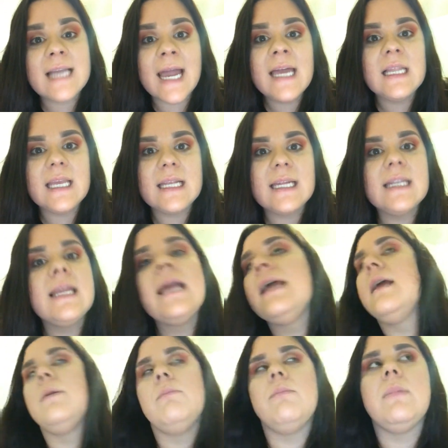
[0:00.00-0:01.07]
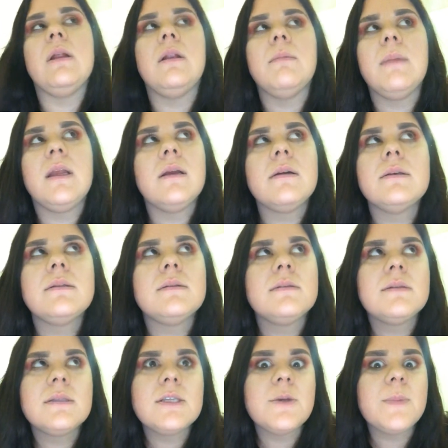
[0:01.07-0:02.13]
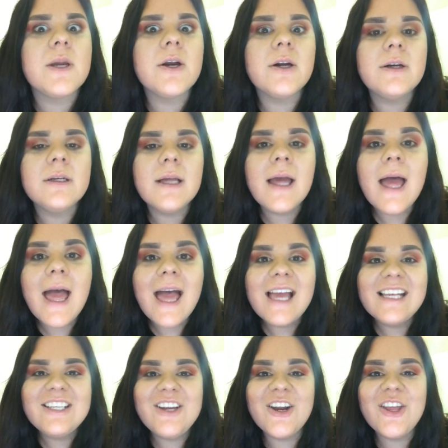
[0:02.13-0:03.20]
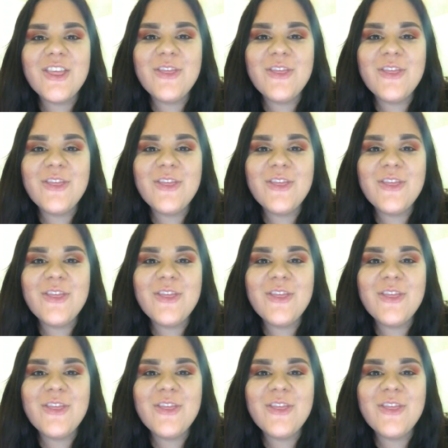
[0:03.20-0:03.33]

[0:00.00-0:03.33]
centimeters dilated. Millimeters, stupid girl.